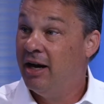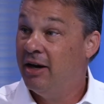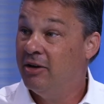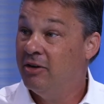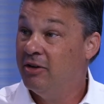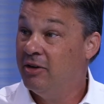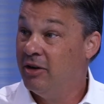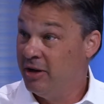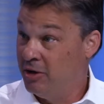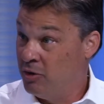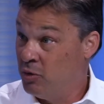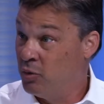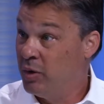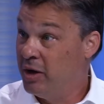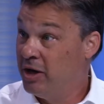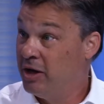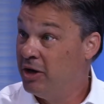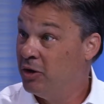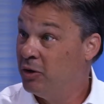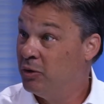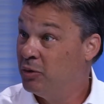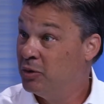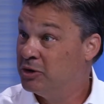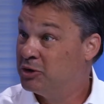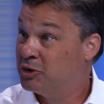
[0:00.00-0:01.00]
in a
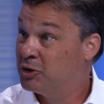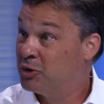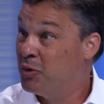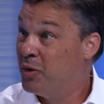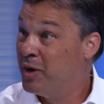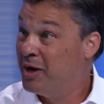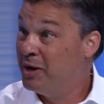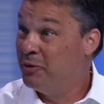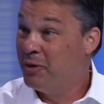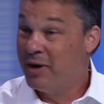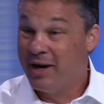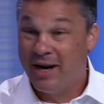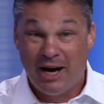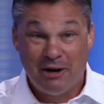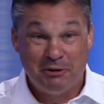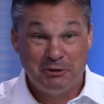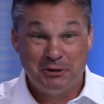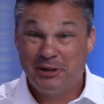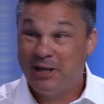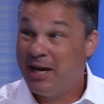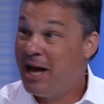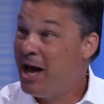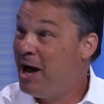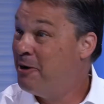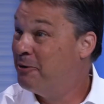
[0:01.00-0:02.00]
window was 21. I was
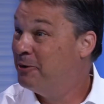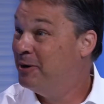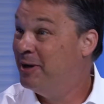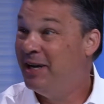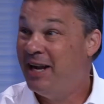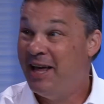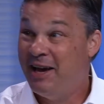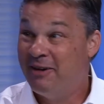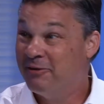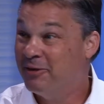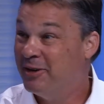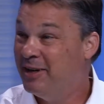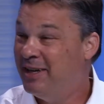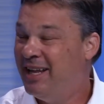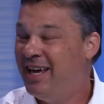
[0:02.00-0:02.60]
counting it every